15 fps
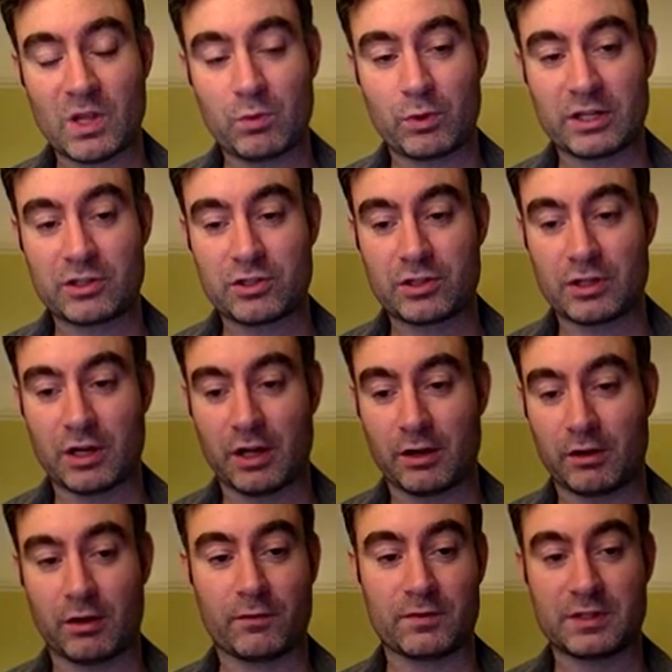which
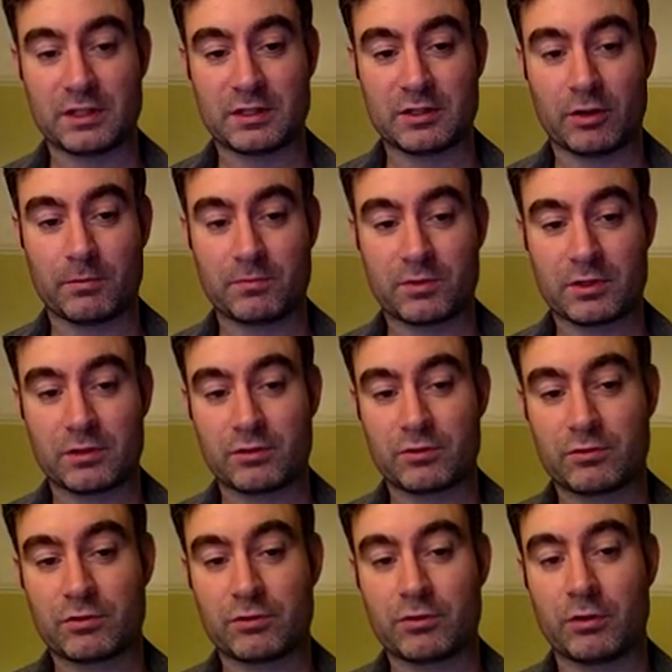obviously stops
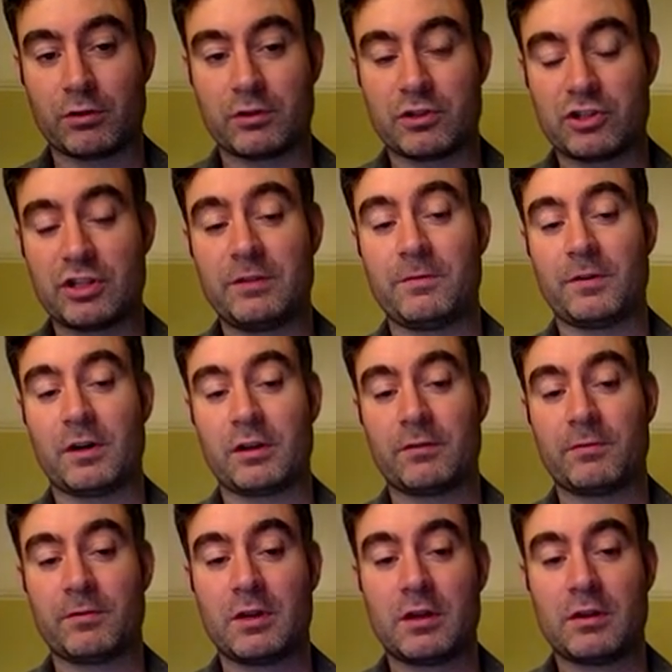control of the g5
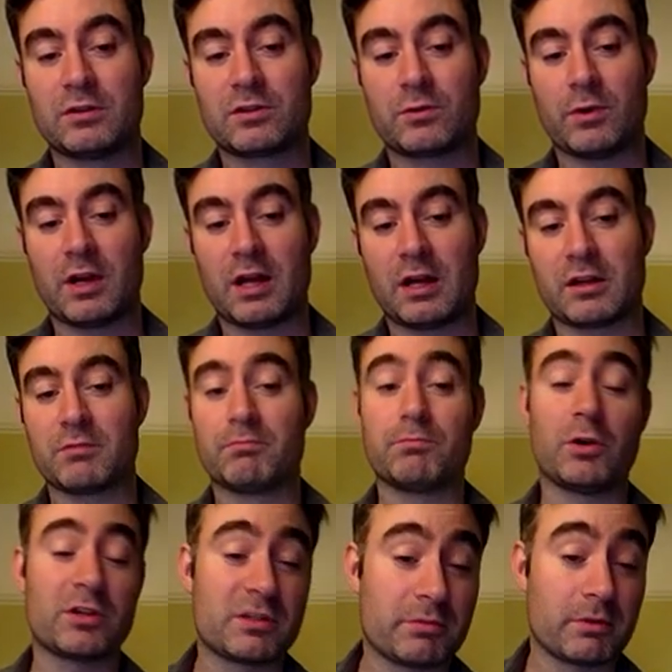square. I can
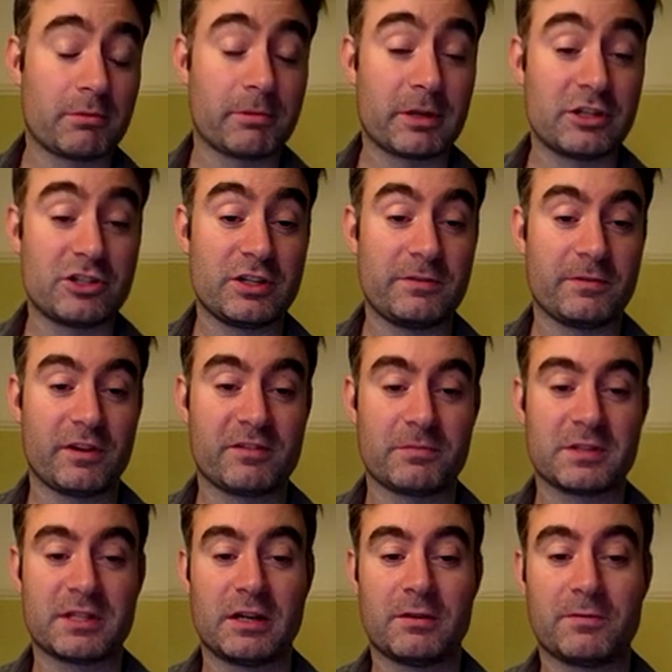possibly play g5
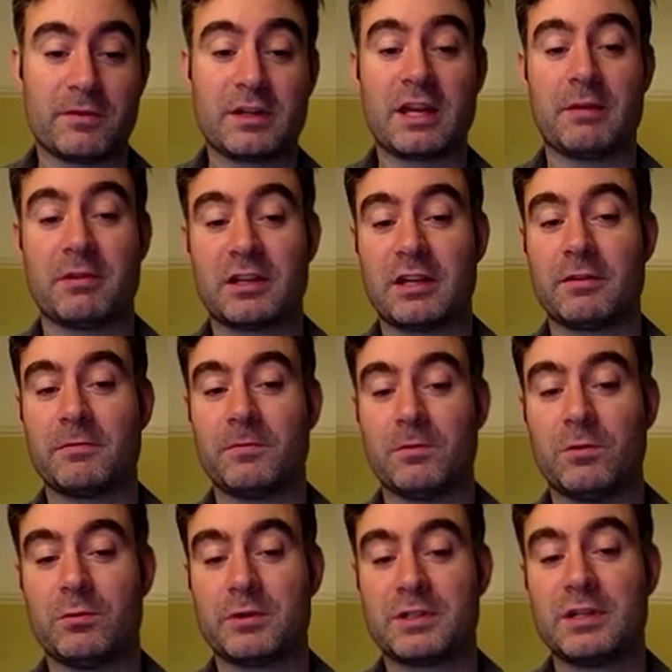myself and get my king
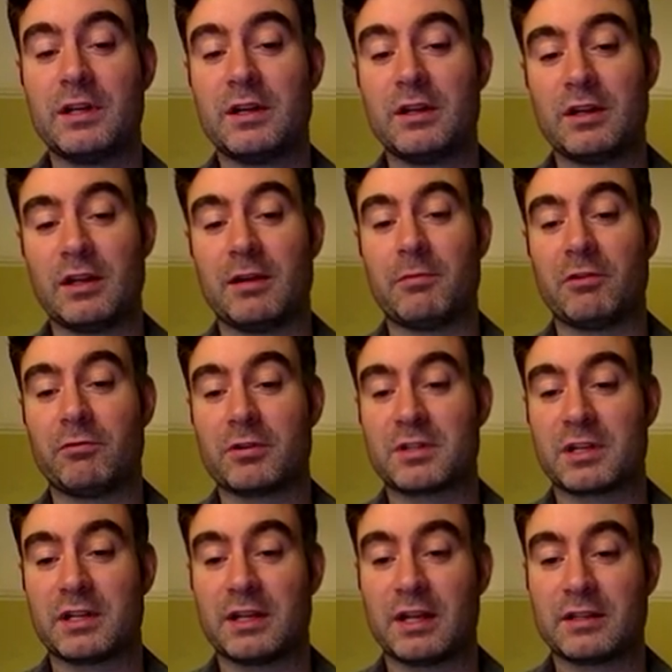forward, and my rooks
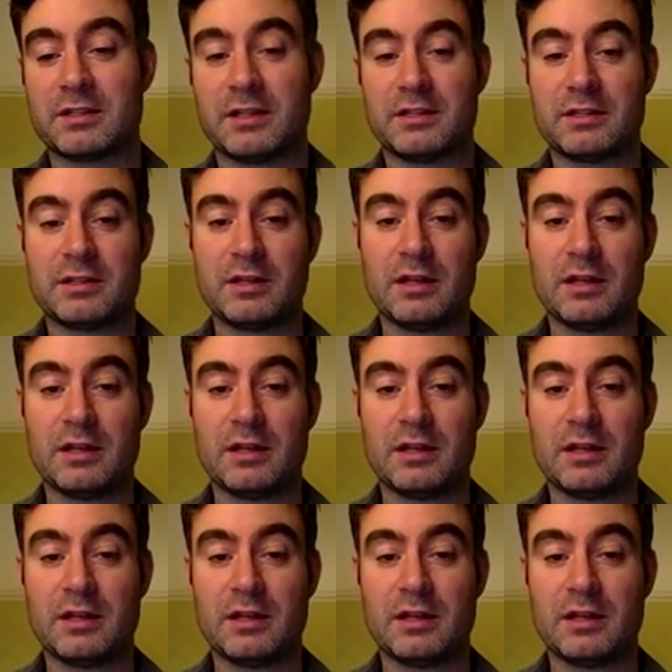are connected.